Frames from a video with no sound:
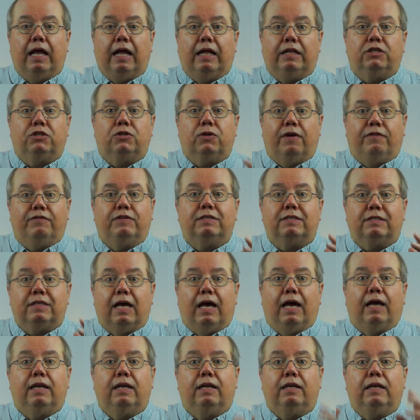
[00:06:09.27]
And so I've
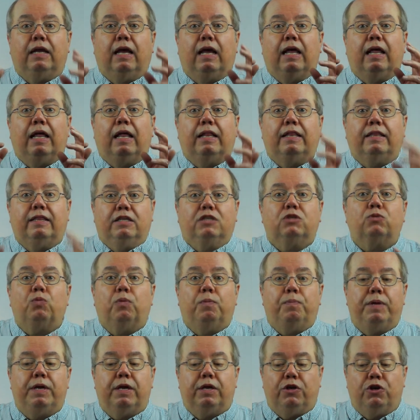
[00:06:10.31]
decided this will
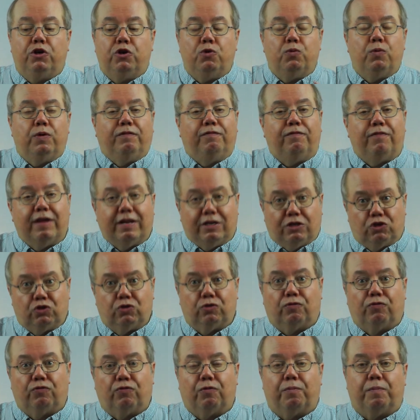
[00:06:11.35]
be a new
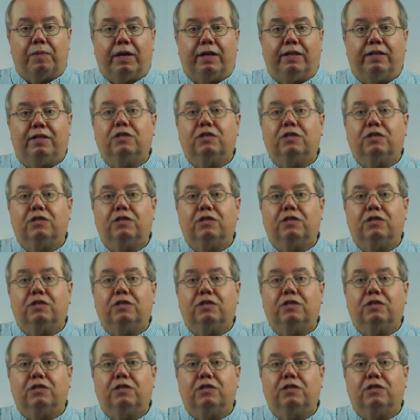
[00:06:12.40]
adventure for me.